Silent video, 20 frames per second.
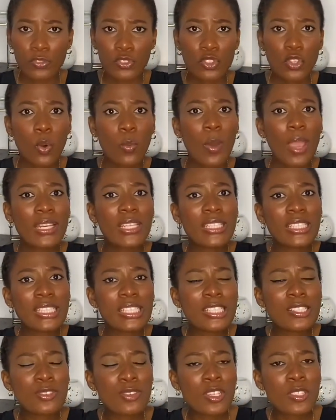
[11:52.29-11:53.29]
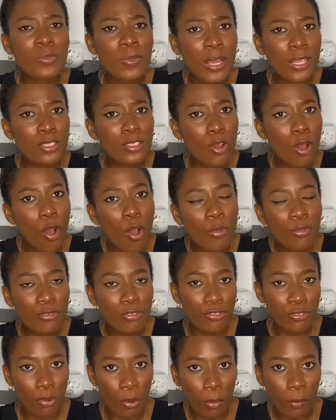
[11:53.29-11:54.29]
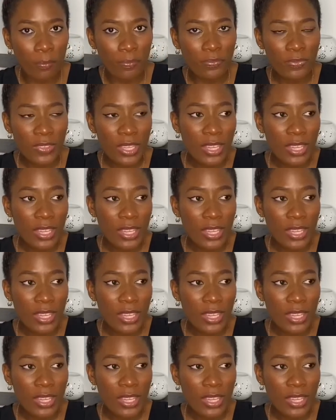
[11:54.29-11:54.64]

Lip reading: So where did the disrespect come from?